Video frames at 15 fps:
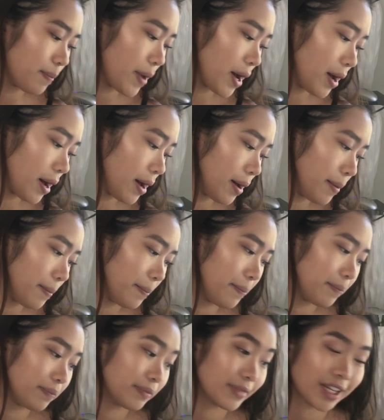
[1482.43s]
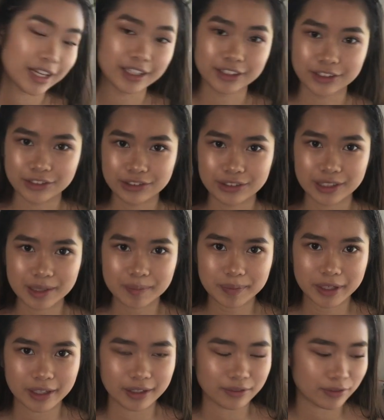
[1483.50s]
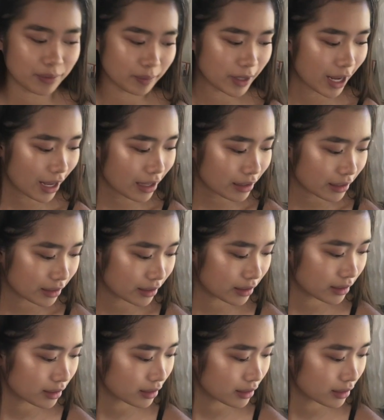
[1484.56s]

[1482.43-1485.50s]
a new lip kit from Kylie.